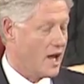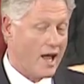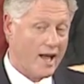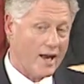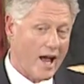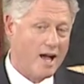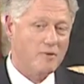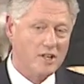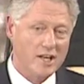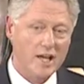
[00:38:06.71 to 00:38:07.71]
And I
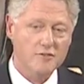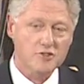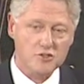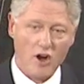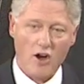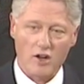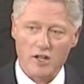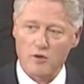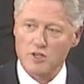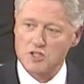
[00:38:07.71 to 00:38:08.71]
believe
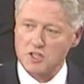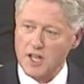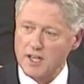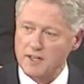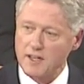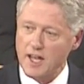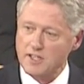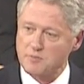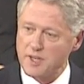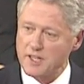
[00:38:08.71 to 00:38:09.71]
strongly we should take the
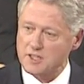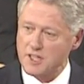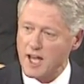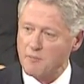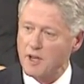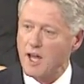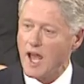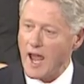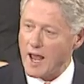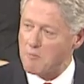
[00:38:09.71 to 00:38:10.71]
next big step
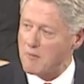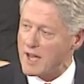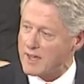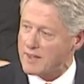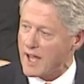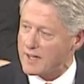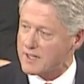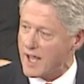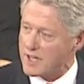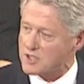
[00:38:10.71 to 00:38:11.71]
and make that
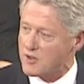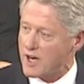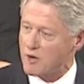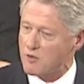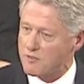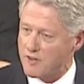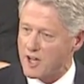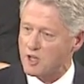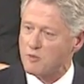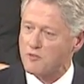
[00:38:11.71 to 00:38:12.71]
tax credit
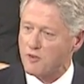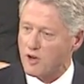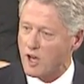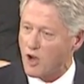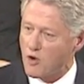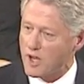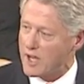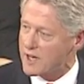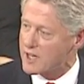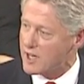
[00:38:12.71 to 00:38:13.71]
refundable for
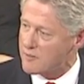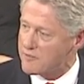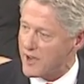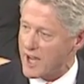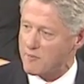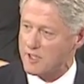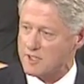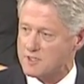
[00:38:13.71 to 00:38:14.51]
low-income families.